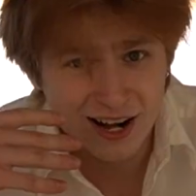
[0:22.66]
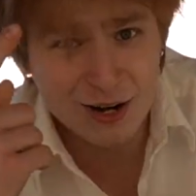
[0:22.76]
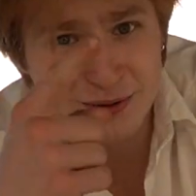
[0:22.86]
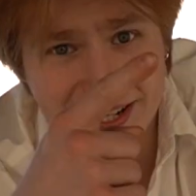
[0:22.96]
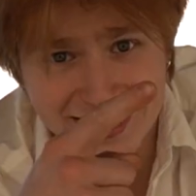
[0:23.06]

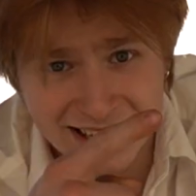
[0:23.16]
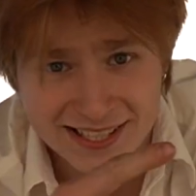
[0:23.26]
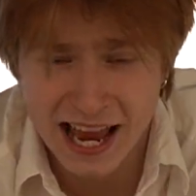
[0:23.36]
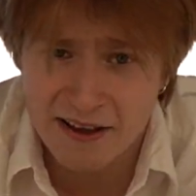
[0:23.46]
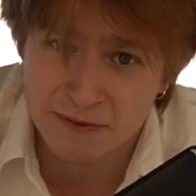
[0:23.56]
Alrighty,
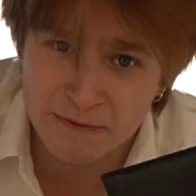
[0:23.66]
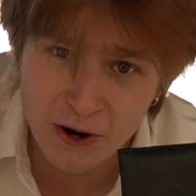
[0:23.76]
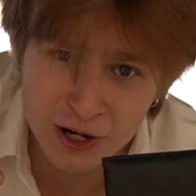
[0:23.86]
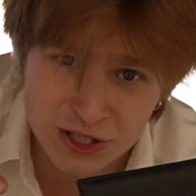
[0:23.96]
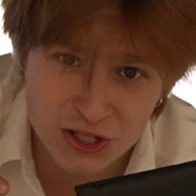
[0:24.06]
let's have the
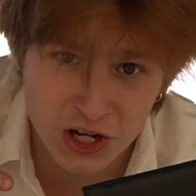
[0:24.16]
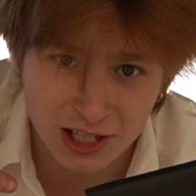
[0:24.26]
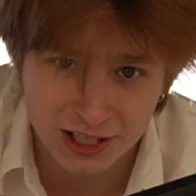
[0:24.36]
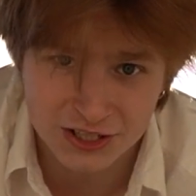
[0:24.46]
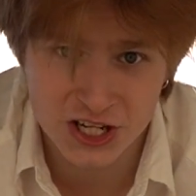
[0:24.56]
first
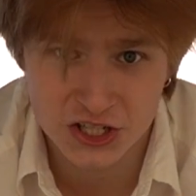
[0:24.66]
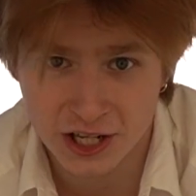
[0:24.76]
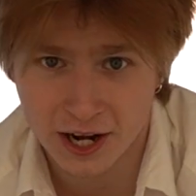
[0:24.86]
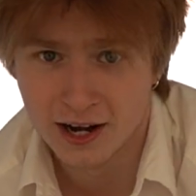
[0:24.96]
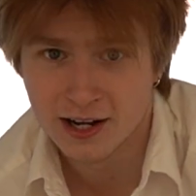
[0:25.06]
journaling session.